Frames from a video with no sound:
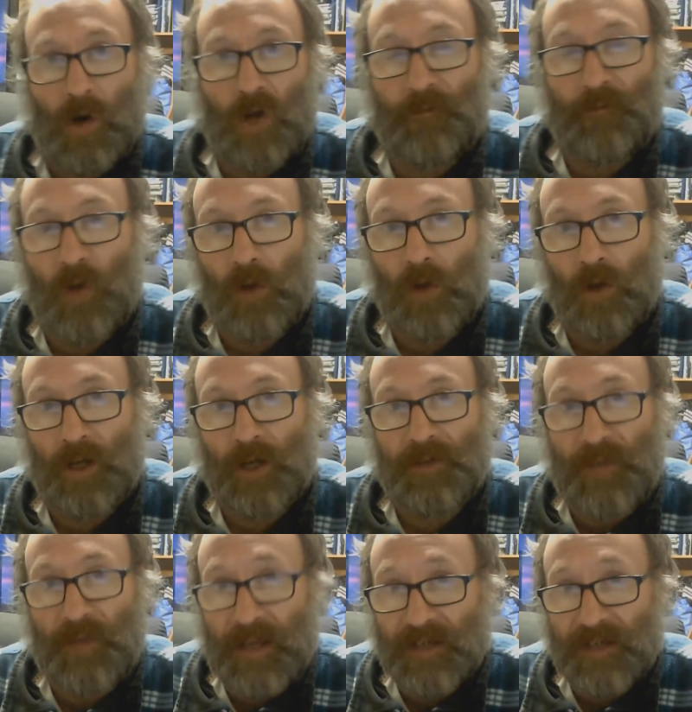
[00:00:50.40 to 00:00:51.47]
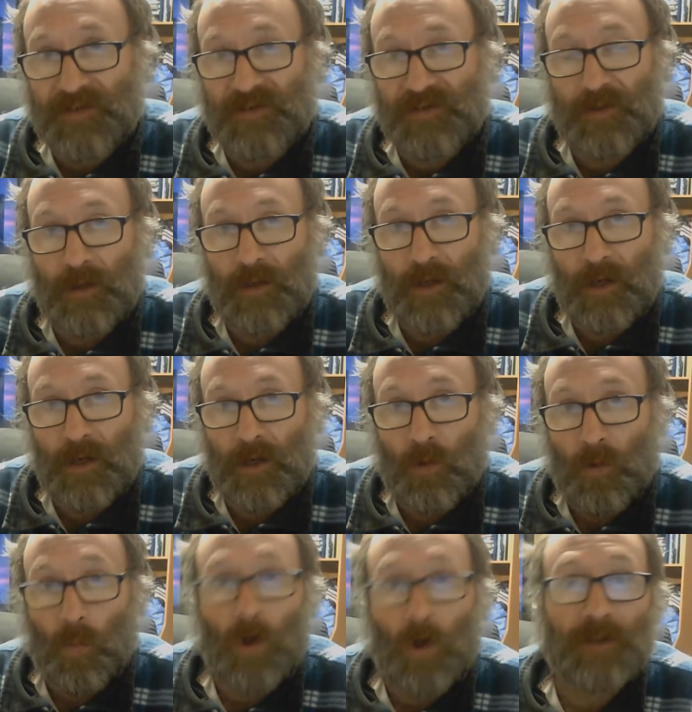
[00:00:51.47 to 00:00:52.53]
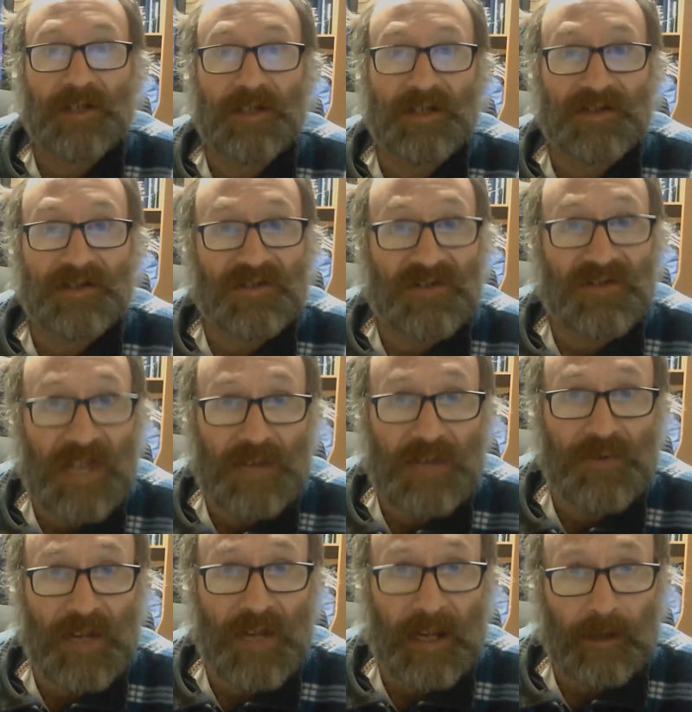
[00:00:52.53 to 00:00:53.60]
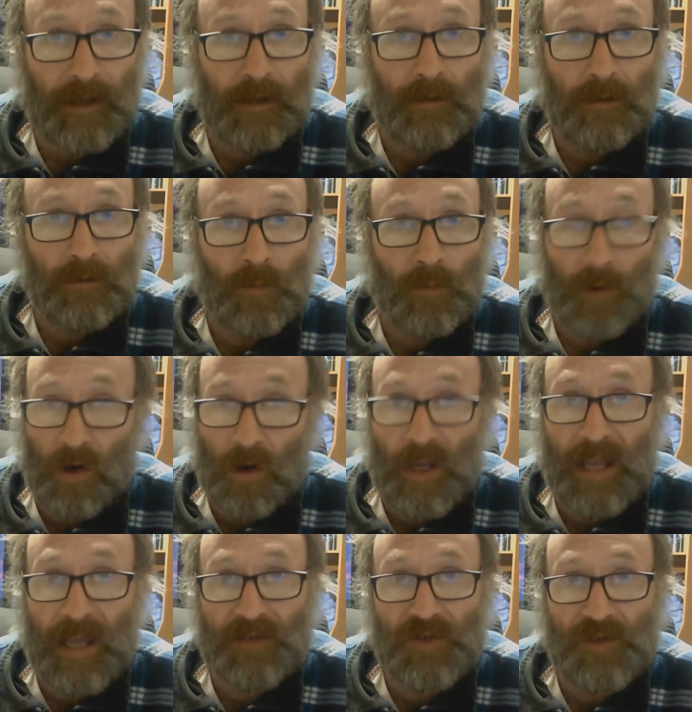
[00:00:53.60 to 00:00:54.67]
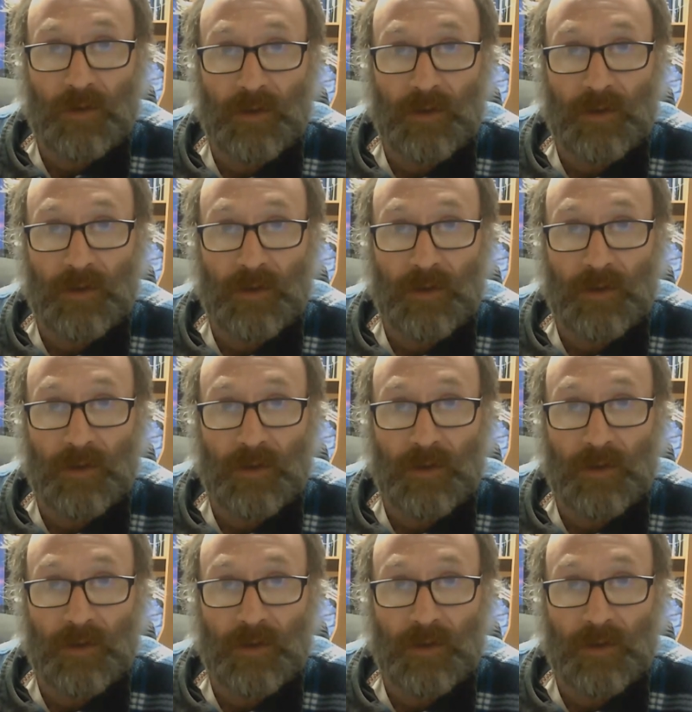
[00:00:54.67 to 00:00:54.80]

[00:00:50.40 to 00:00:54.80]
hi-fi like this, what cassette deck would I add